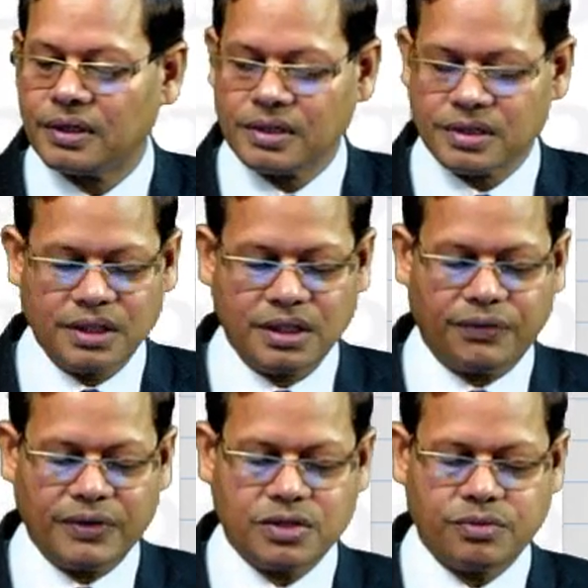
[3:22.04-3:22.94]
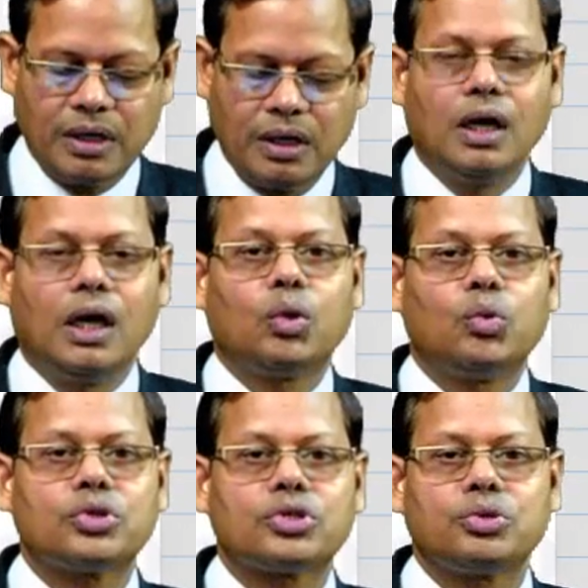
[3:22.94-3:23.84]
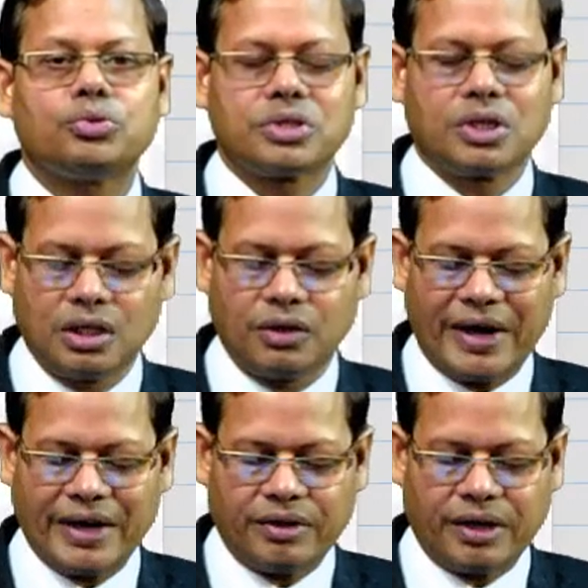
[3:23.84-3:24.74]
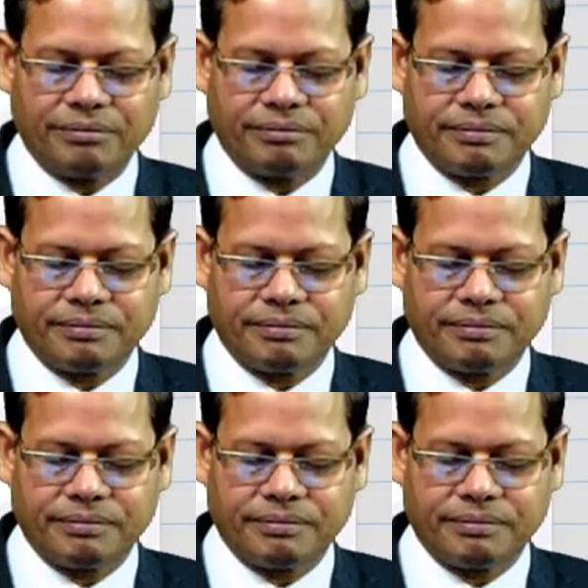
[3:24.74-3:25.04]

see the first one, goods used in the factory,